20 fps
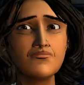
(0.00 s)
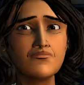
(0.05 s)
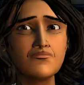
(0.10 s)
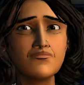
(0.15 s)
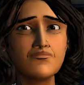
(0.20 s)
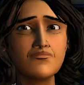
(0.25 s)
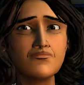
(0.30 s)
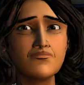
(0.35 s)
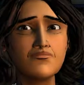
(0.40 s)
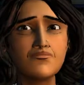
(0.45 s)

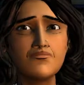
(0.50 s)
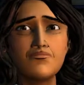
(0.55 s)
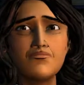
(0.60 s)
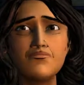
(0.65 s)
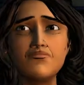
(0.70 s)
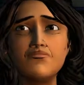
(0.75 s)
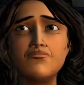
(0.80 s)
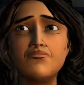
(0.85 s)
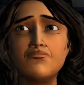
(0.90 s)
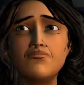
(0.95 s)

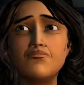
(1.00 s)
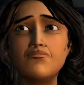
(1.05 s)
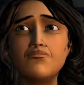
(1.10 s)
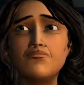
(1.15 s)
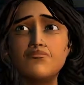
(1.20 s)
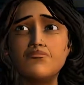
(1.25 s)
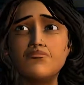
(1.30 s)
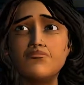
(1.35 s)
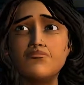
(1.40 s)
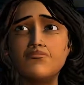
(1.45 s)

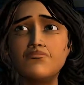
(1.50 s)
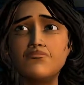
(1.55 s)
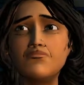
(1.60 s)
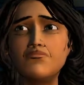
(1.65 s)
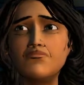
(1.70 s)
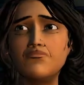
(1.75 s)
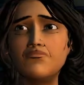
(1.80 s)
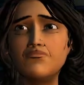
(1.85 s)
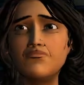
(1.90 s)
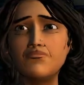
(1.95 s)

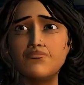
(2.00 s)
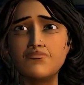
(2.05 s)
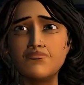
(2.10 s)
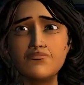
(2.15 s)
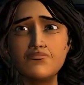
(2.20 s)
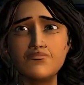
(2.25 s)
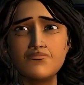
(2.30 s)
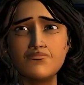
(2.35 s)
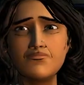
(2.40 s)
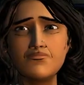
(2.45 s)

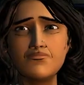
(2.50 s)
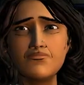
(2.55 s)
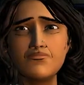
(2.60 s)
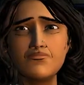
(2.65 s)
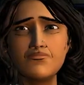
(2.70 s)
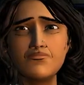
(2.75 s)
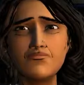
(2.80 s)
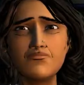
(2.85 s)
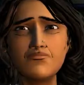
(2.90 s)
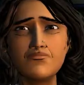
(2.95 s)

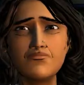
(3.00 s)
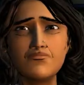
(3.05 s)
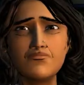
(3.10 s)
The person shown says nothing.